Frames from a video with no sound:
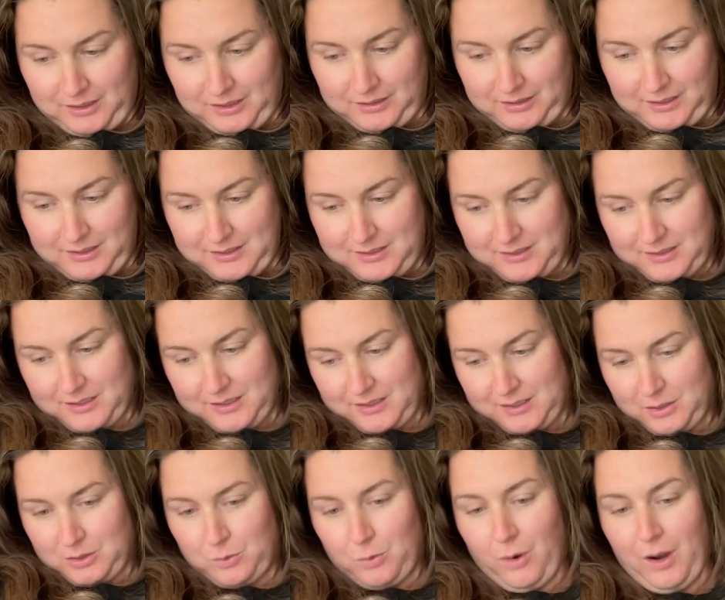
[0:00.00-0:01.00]
a nice
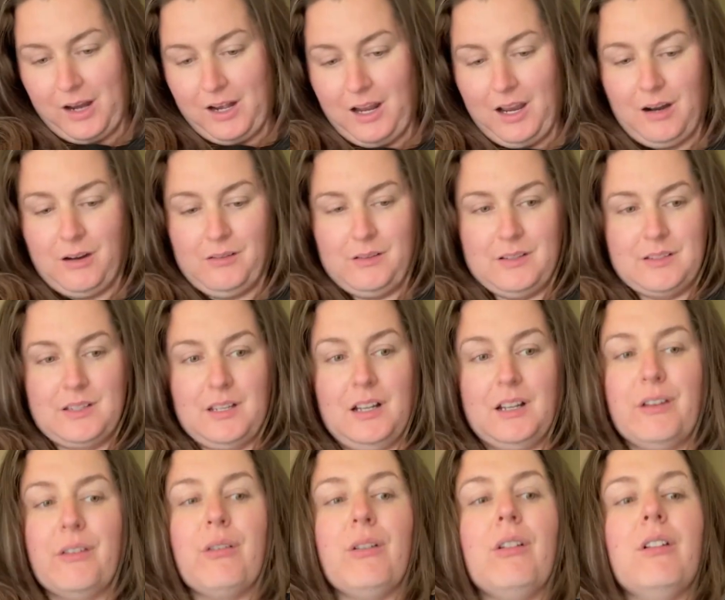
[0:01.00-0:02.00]
quiet house
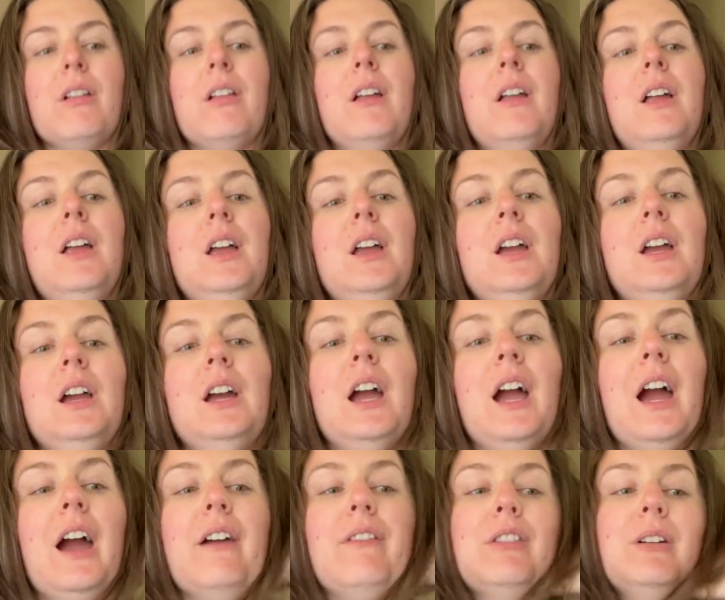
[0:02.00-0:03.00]
until
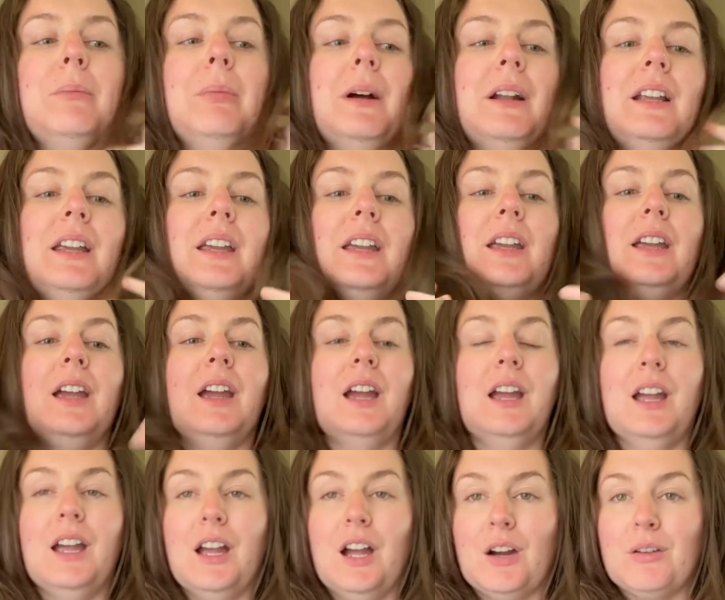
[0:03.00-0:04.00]
everybody
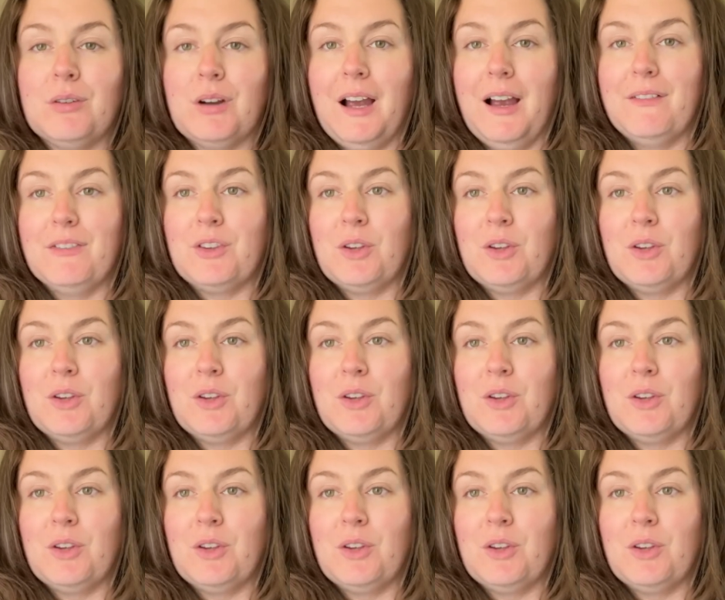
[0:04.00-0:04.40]
arrives